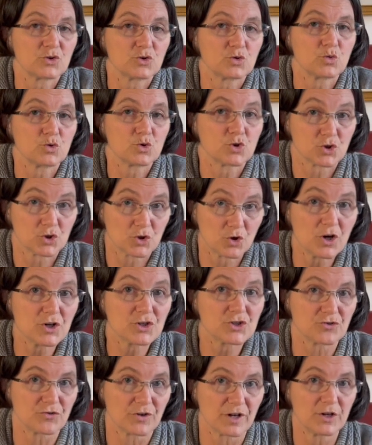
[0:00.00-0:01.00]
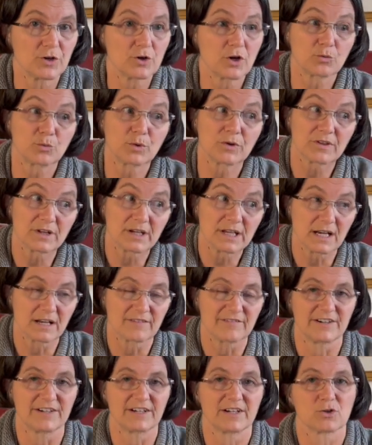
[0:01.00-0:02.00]
to surgery, not with a little
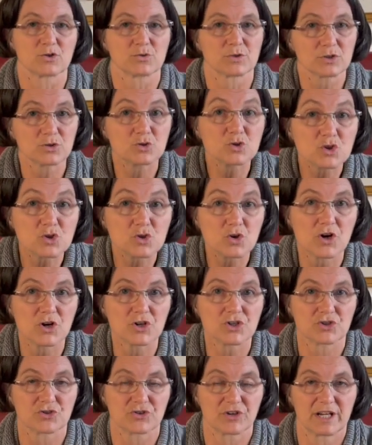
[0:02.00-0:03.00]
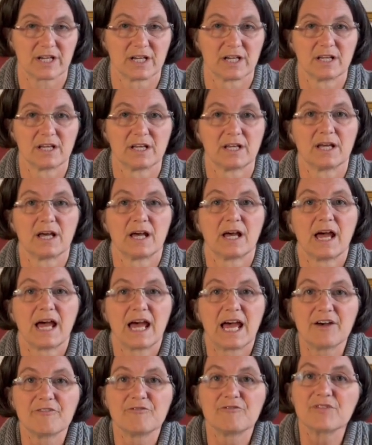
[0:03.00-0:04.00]
varicose, but to surgery,
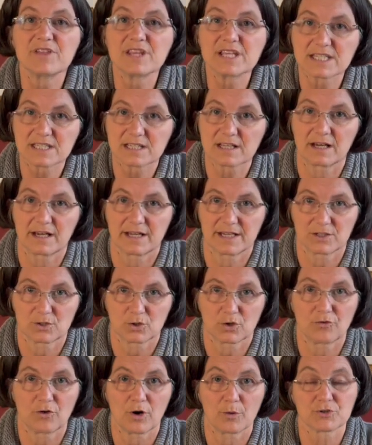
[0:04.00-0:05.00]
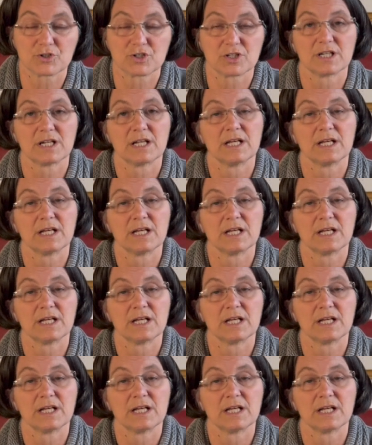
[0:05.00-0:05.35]
have this kind of option.